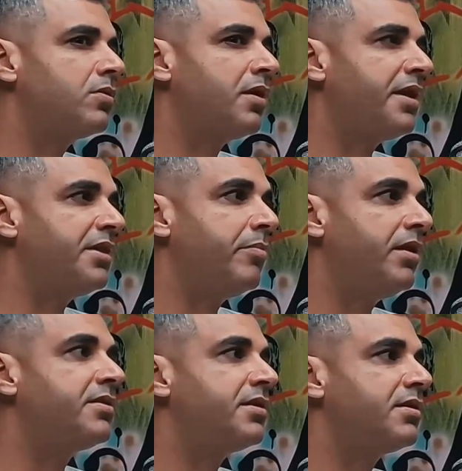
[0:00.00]

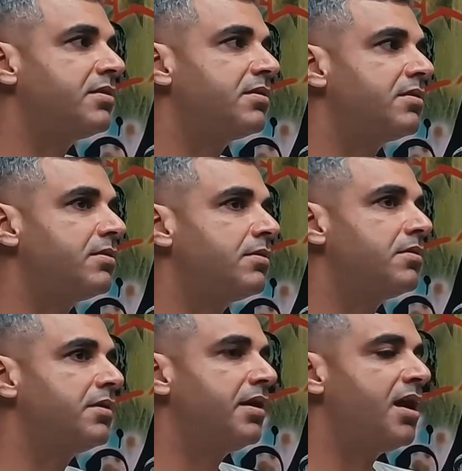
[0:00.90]
credibility,
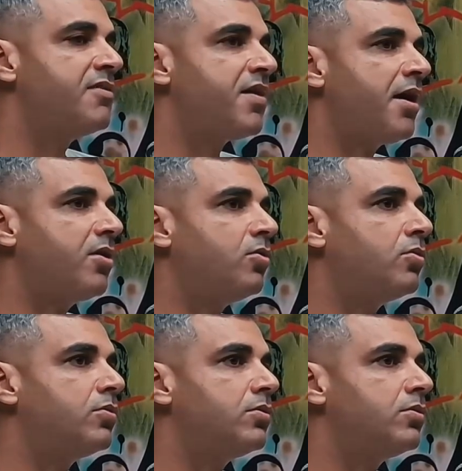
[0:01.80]
if I go